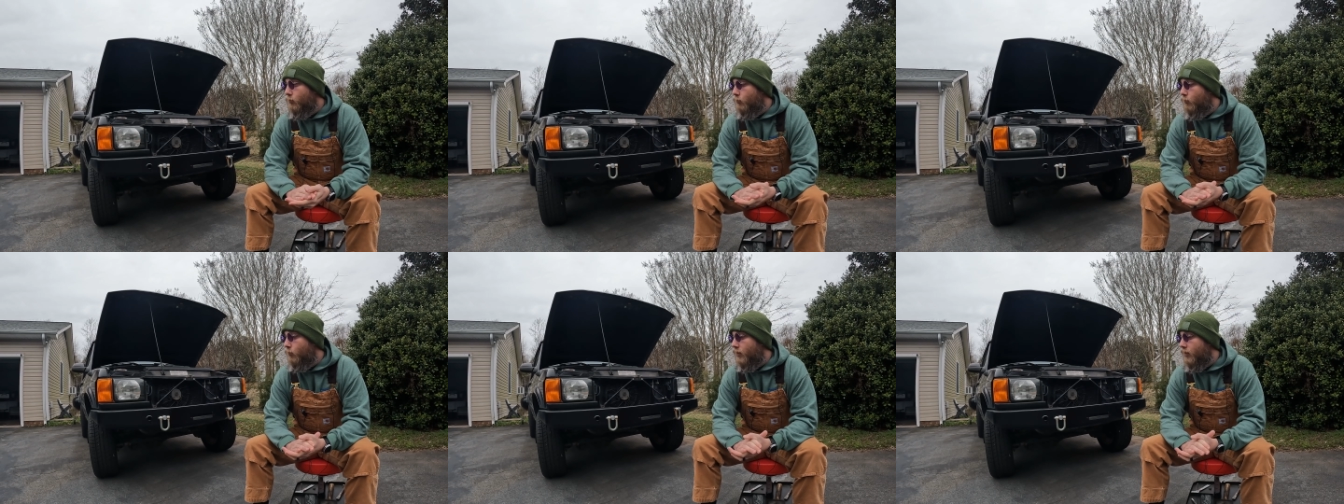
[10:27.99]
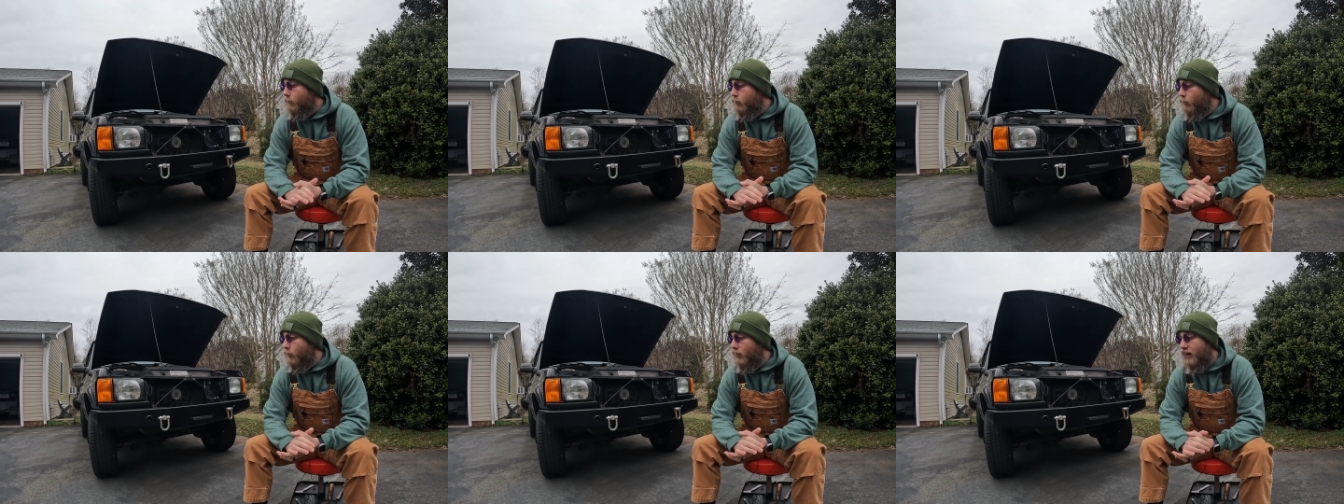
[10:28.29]
want
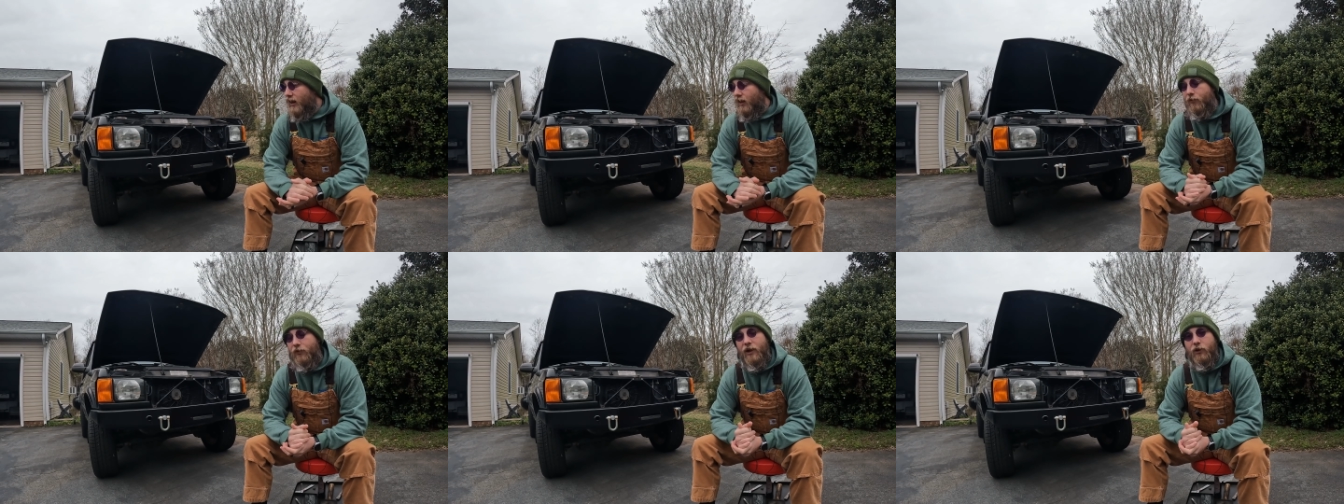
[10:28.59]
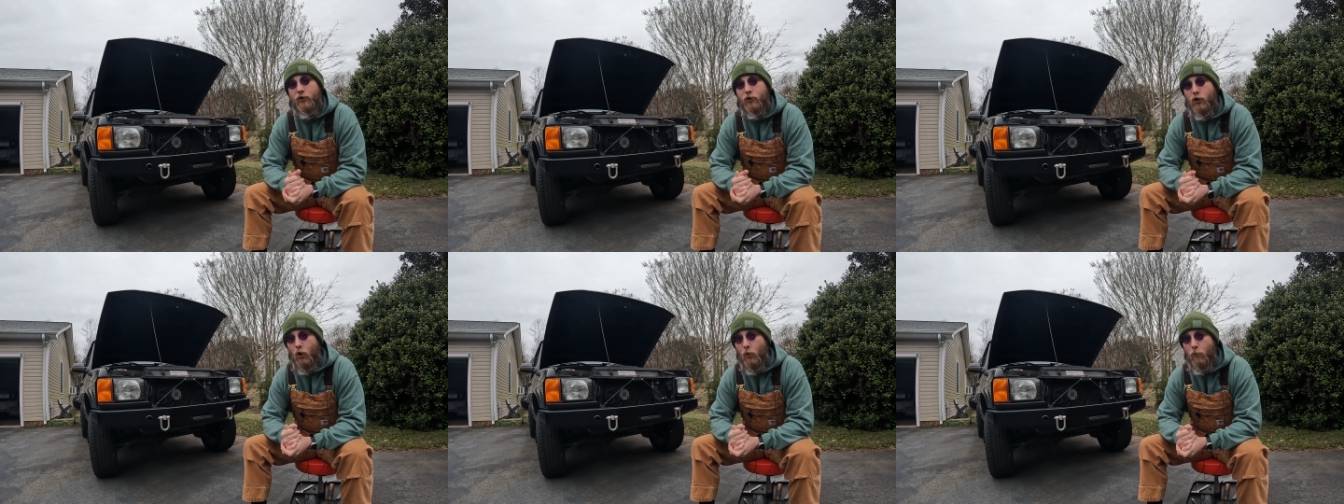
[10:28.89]
to point out
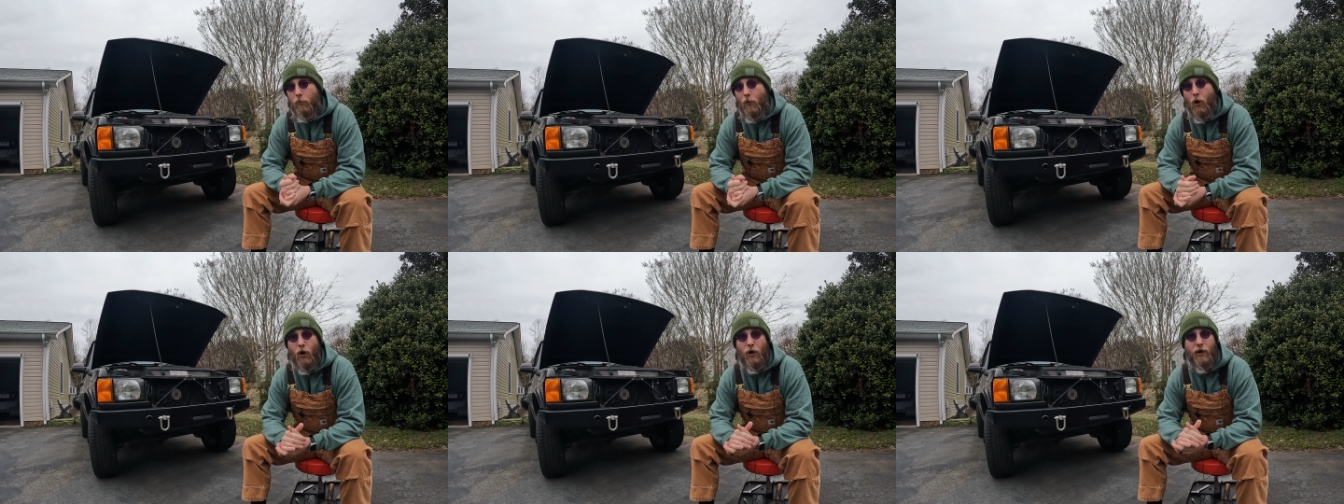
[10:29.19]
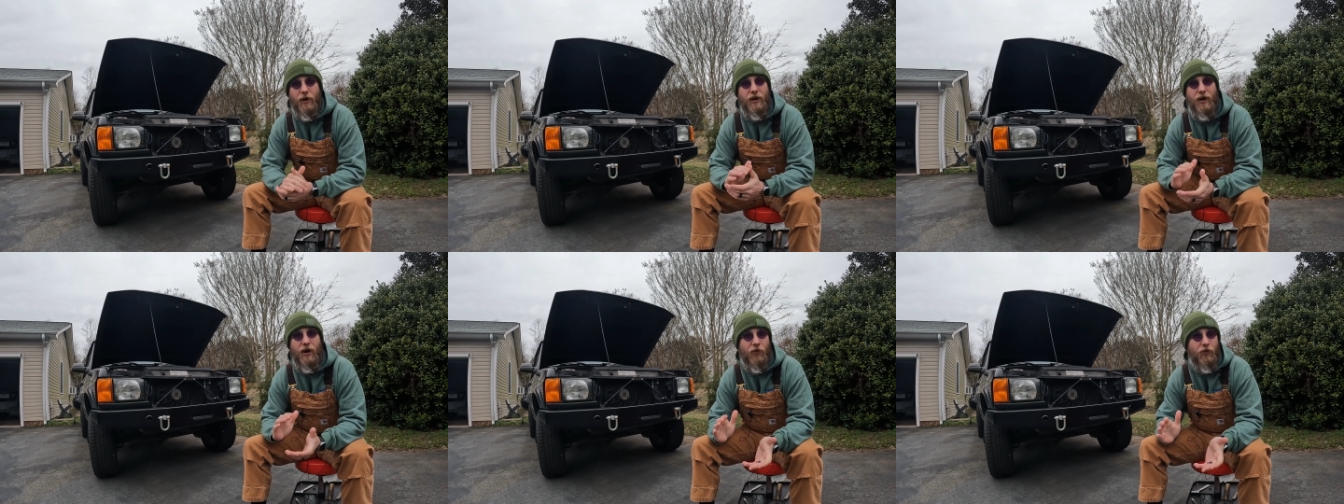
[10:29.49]
that Copart
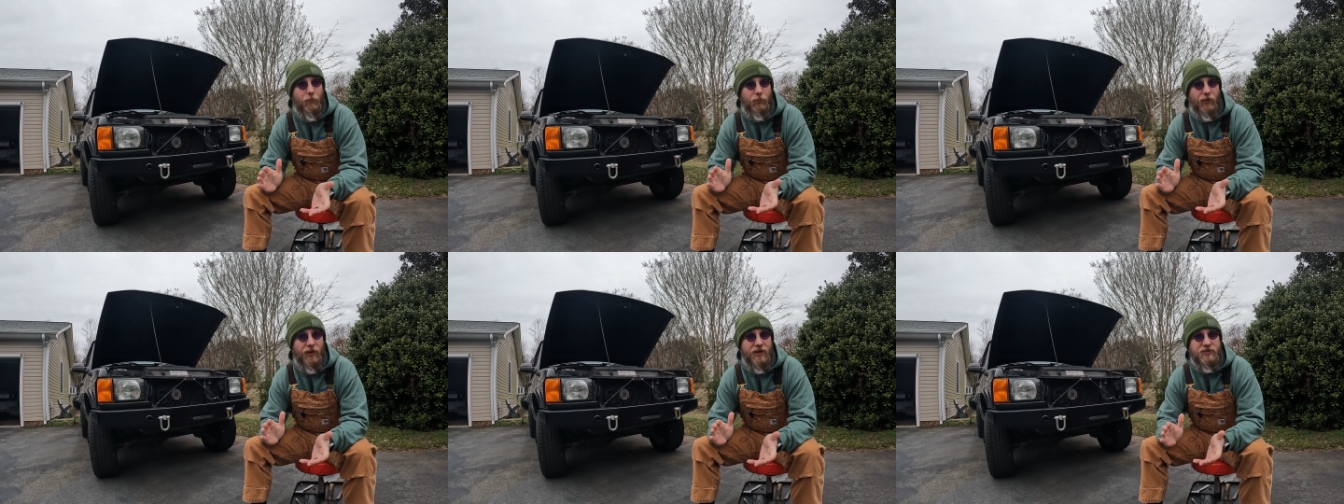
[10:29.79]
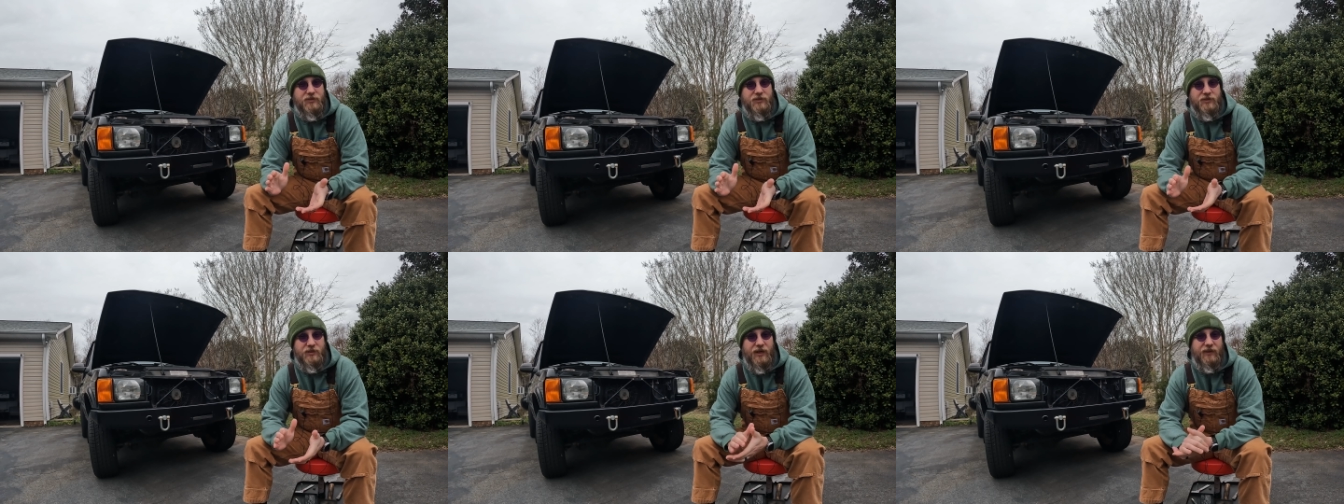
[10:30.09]
and other
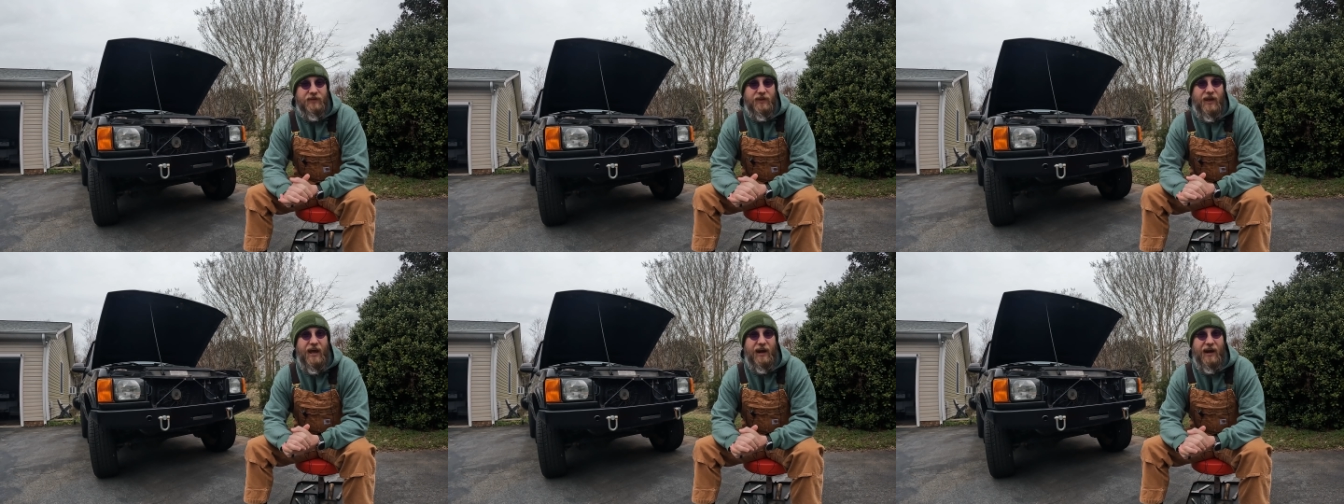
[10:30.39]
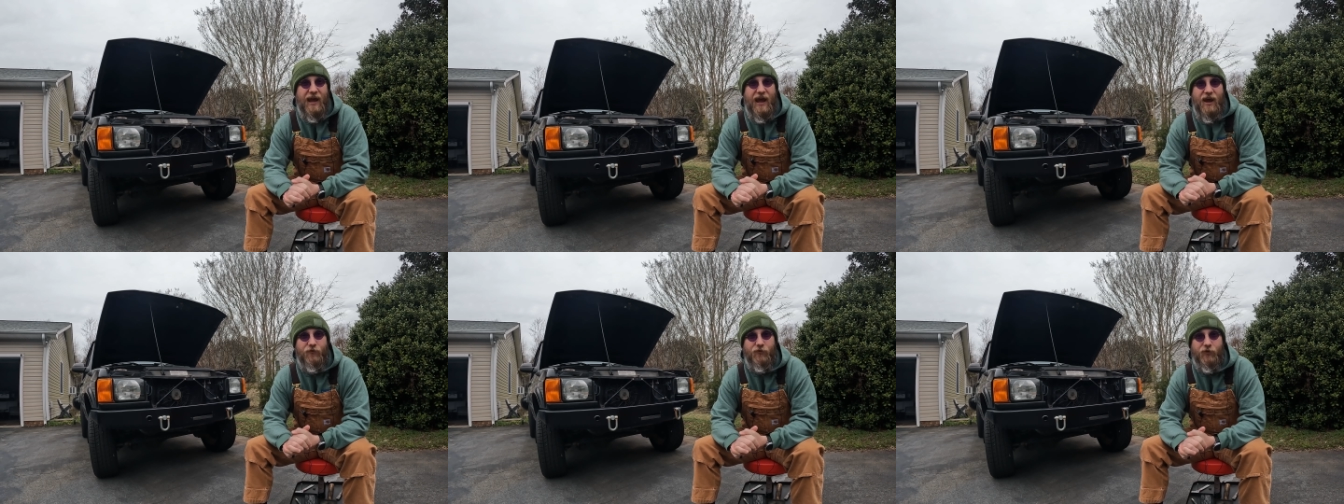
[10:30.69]
places like that
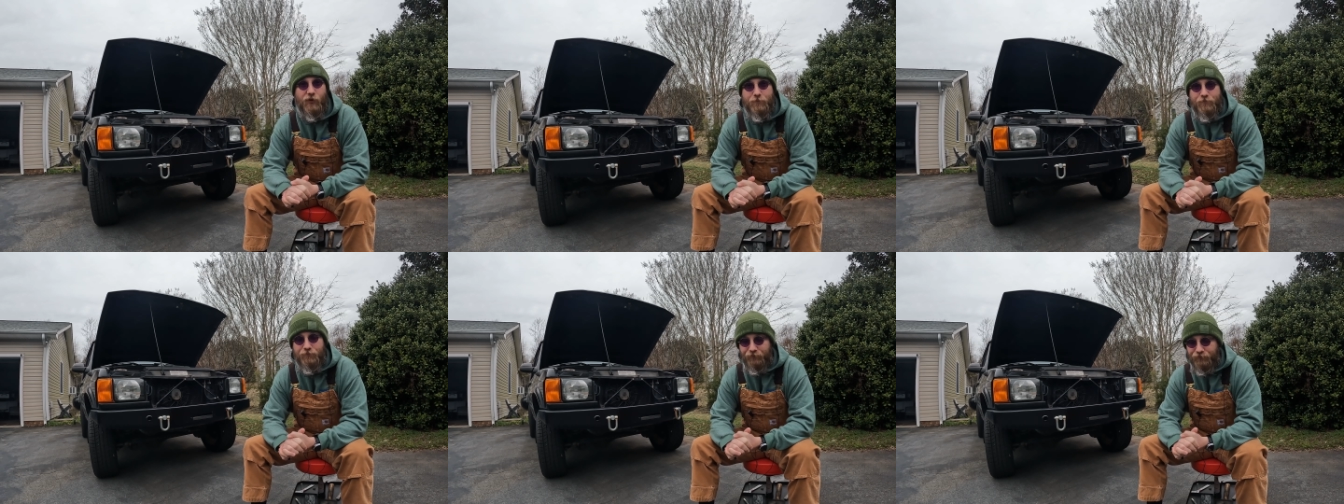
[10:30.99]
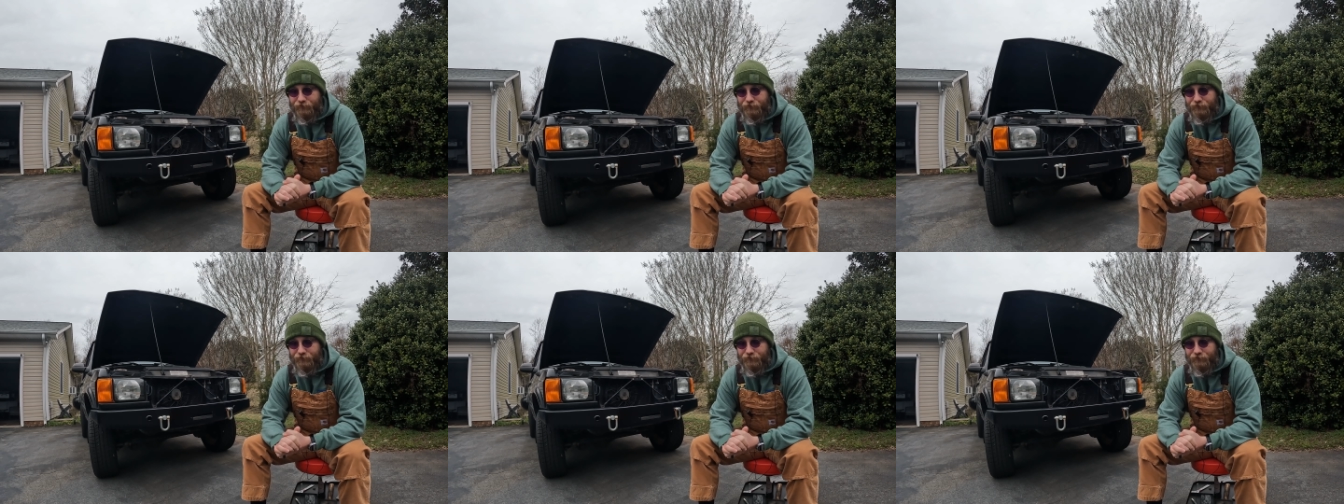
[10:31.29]
have them.